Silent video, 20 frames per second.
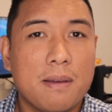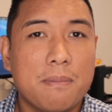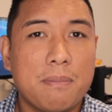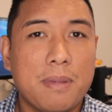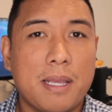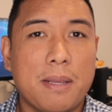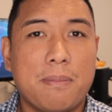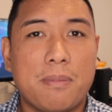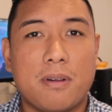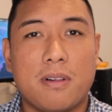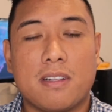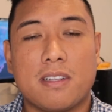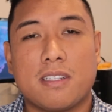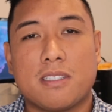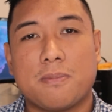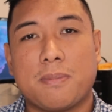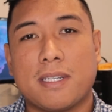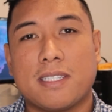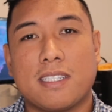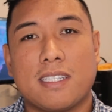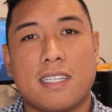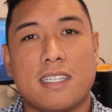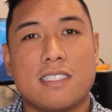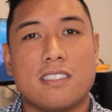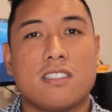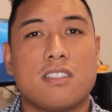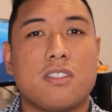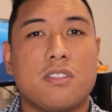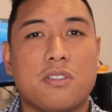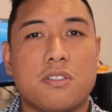people, especially
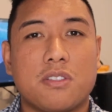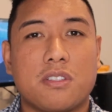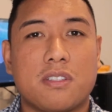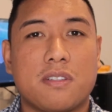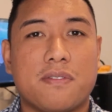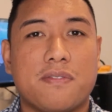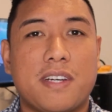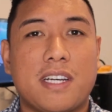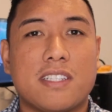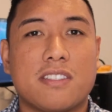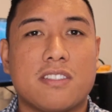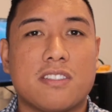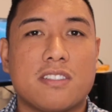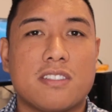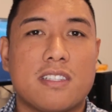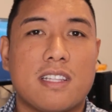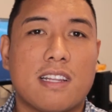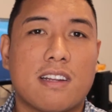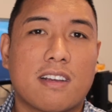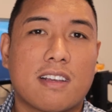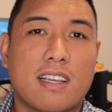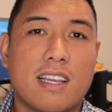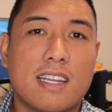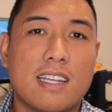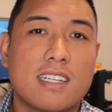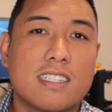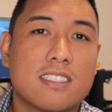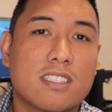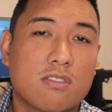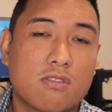institutional investors, that are
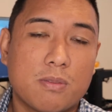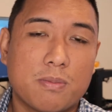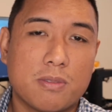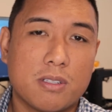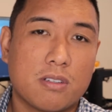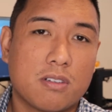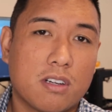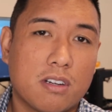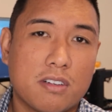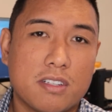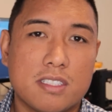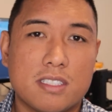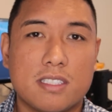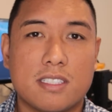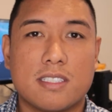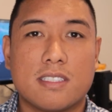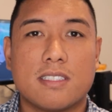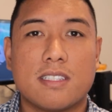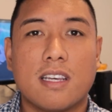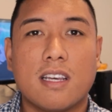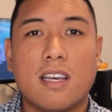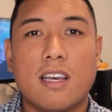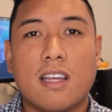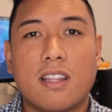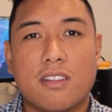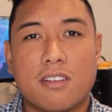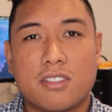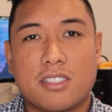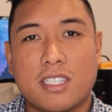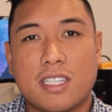getting into cryptocurrencies.
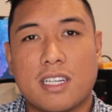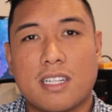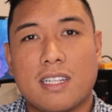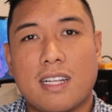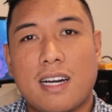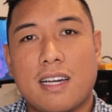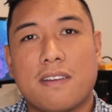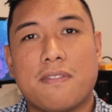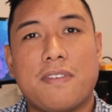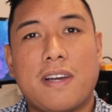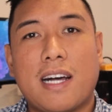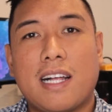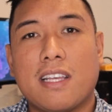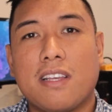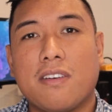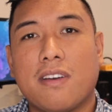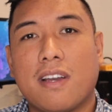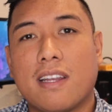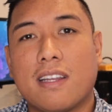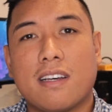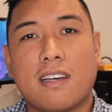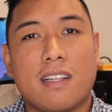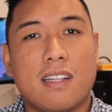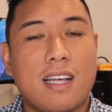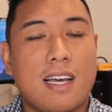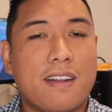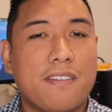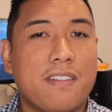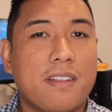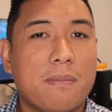They're seeing a lot of value, and a
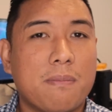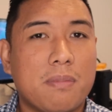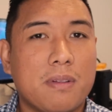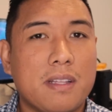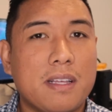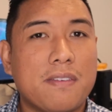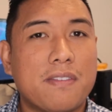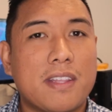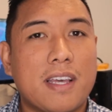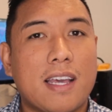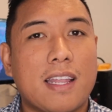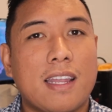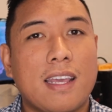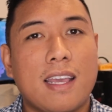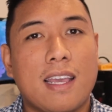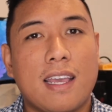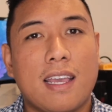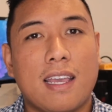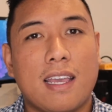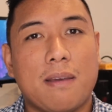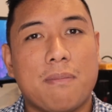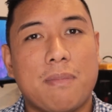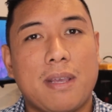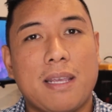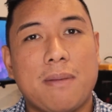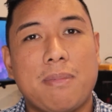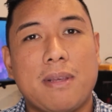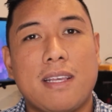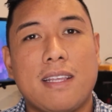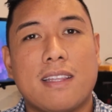lot of them believe that it
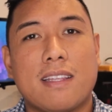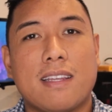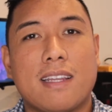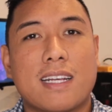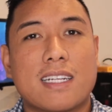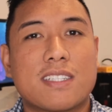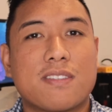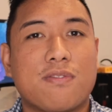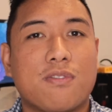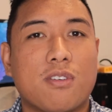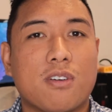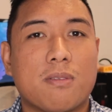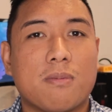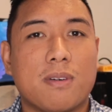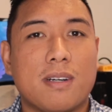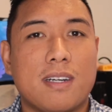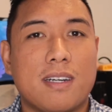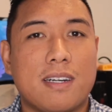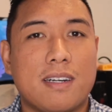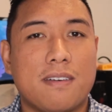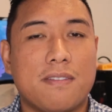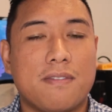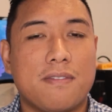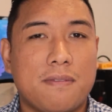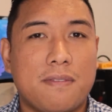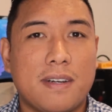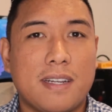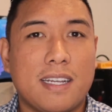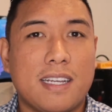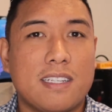may be the next form of
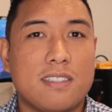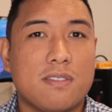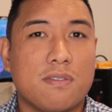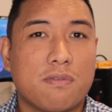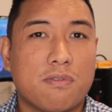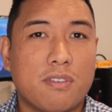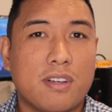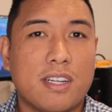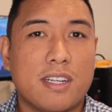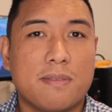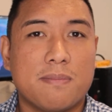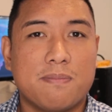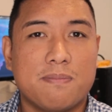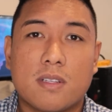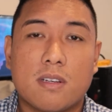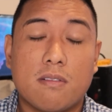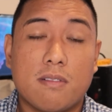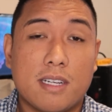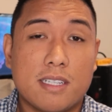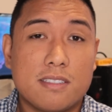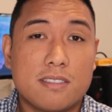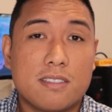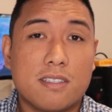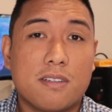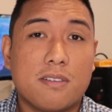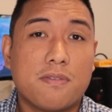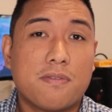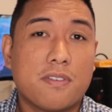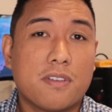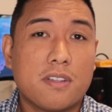financial freedom. All right,
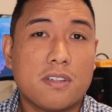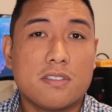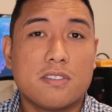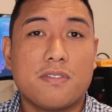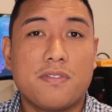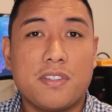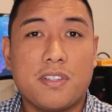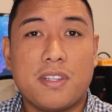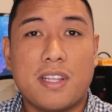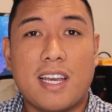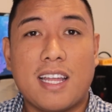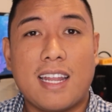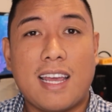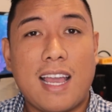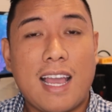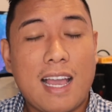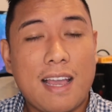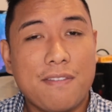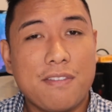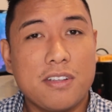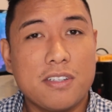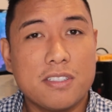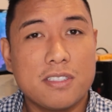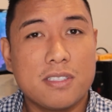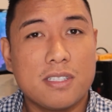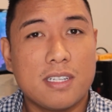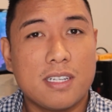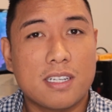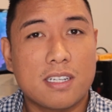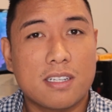so for those of you that have
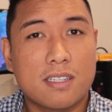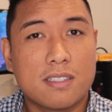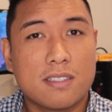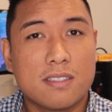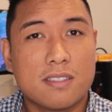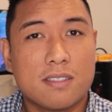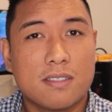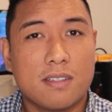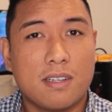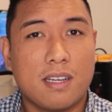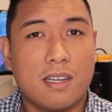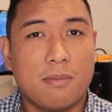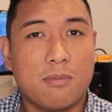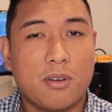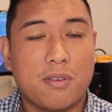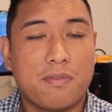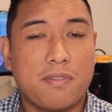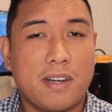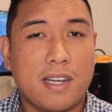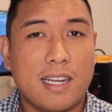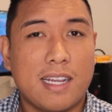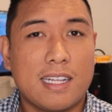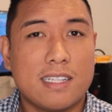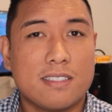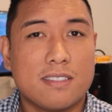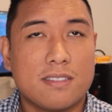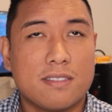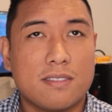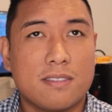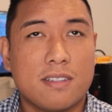used M1
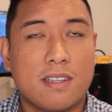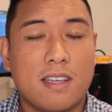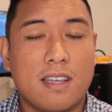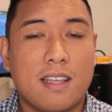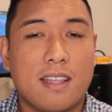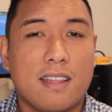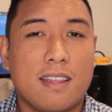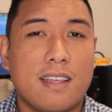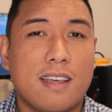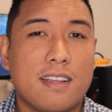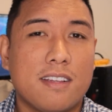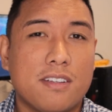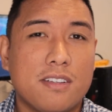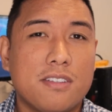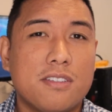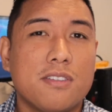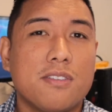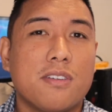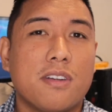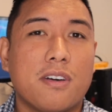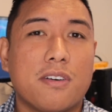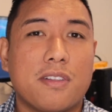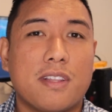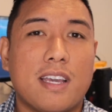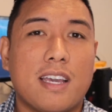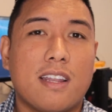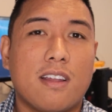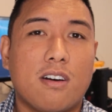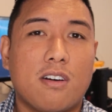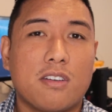Finance, then you do know
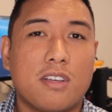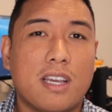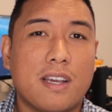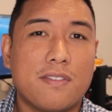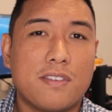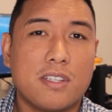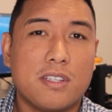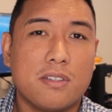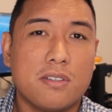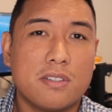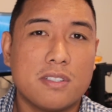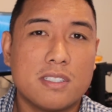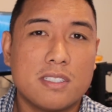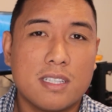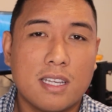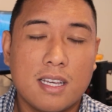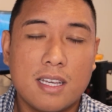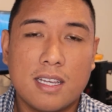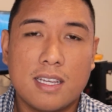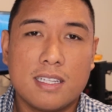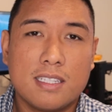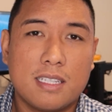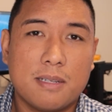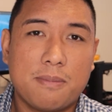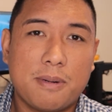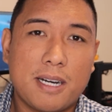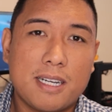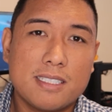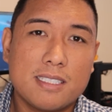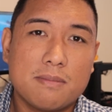that all you have to do is
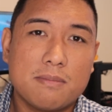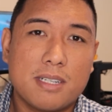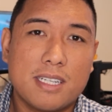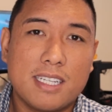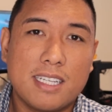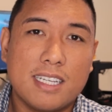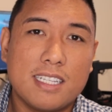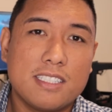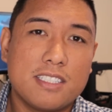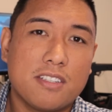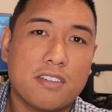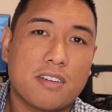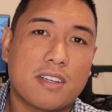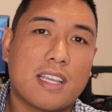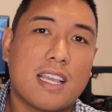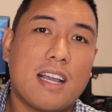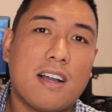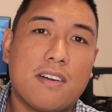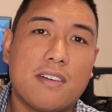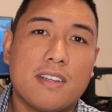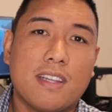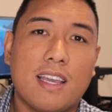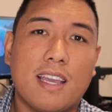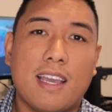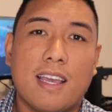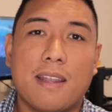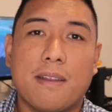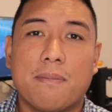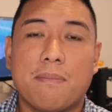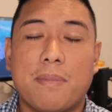deposit money into your account,
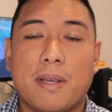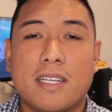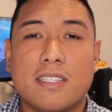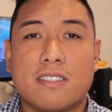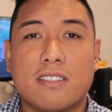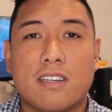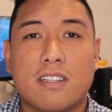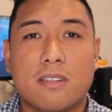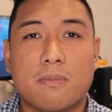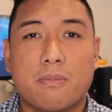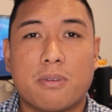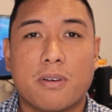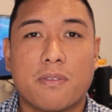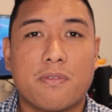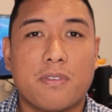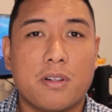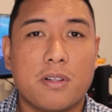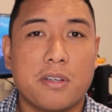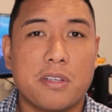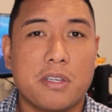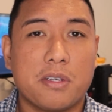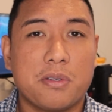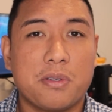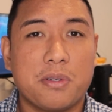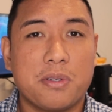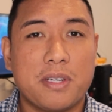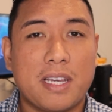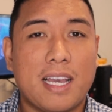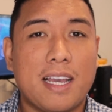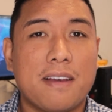and based on the portfolio
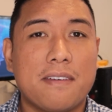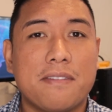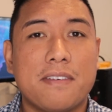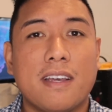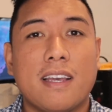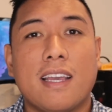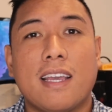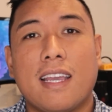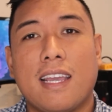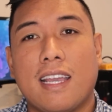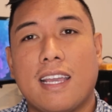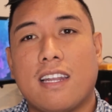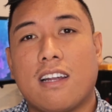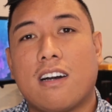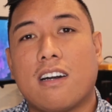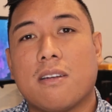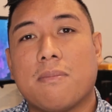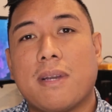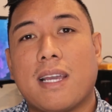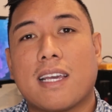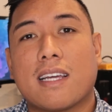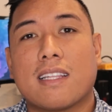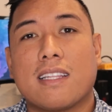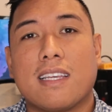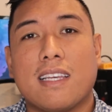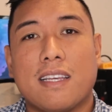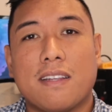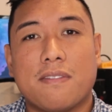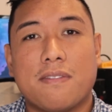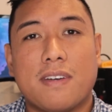you have, it
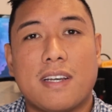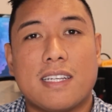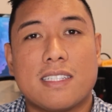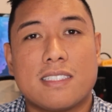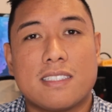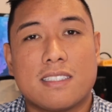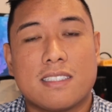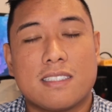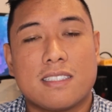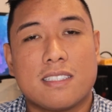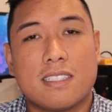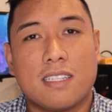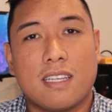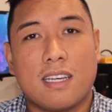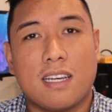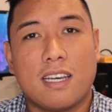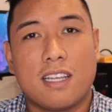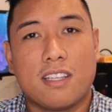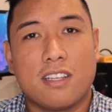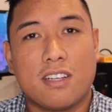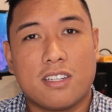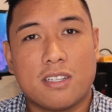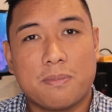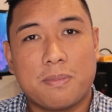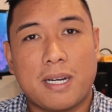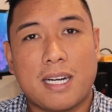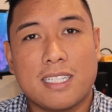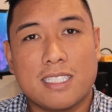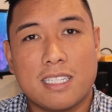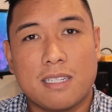automatically invests your
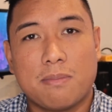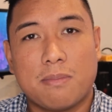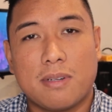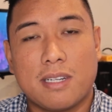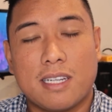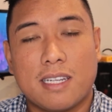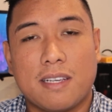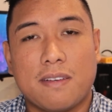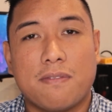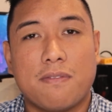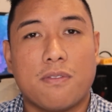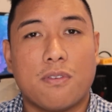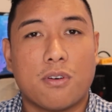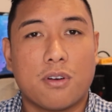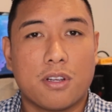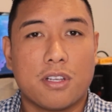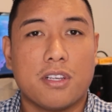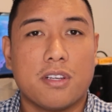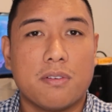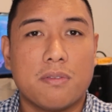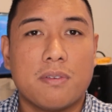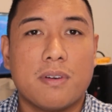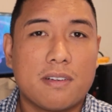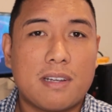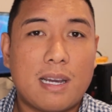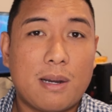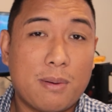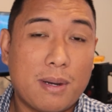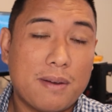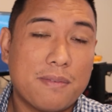deposit money for you.
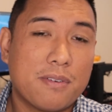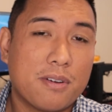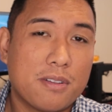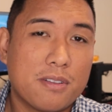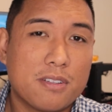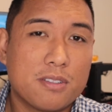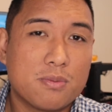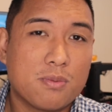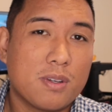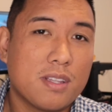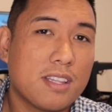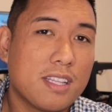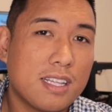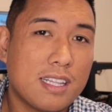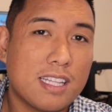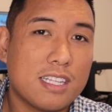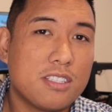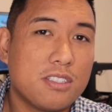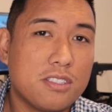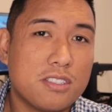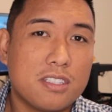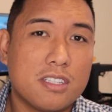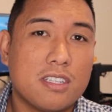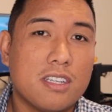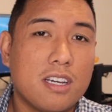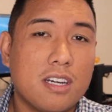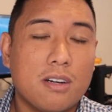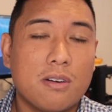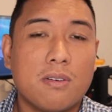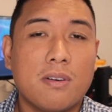However, there's one thing that you should
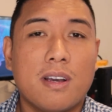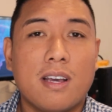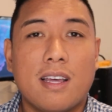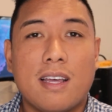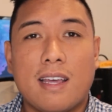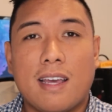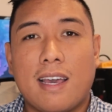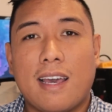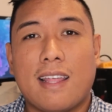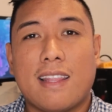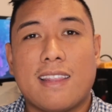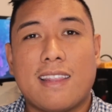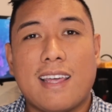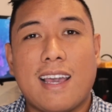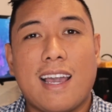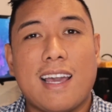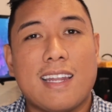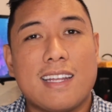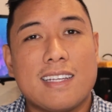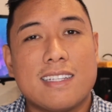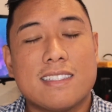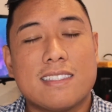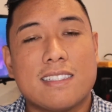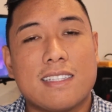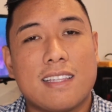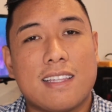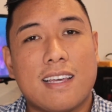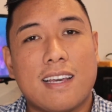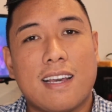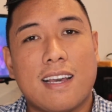know, and that
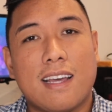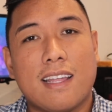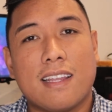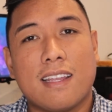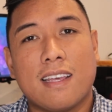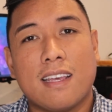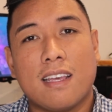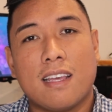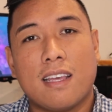is that